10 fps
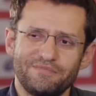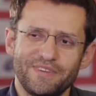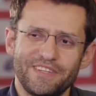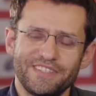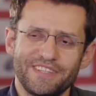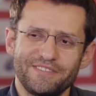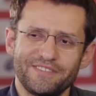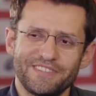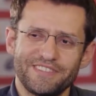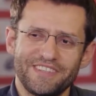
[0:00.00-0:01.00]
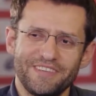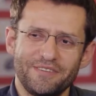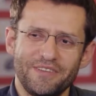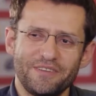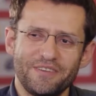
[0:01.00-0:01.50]
many times.
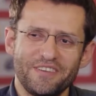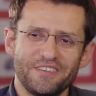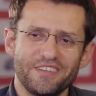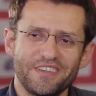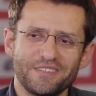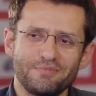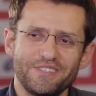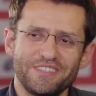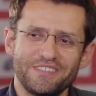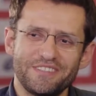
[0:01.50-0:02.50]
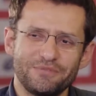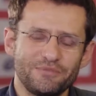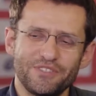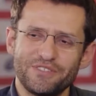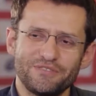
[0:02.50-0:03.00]
He has beaten
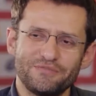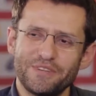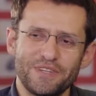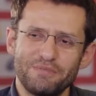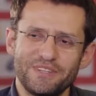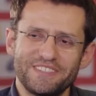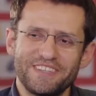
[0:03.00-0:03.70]
Ilyumzhinov many, many